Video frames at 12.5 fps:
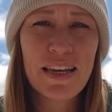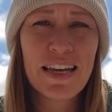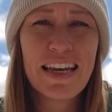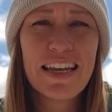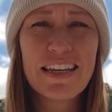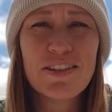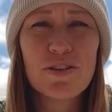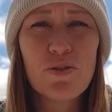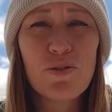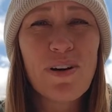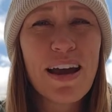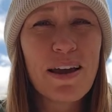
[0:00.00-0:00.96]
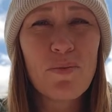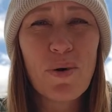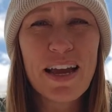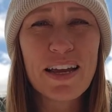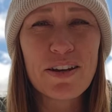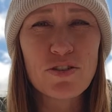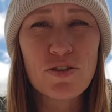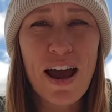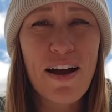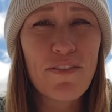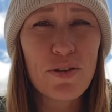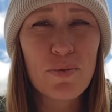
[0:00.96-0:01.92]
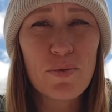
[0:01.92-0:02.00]
It is a great way to
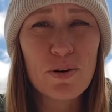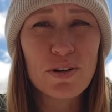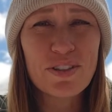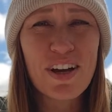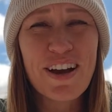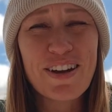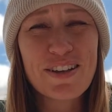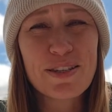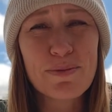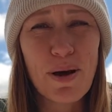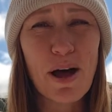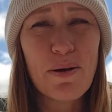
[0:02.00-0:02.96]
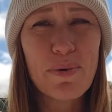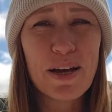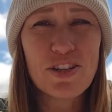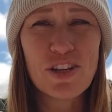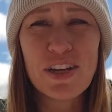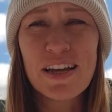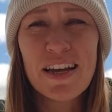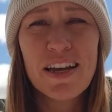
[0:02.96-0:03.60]
travel the world on a small budget,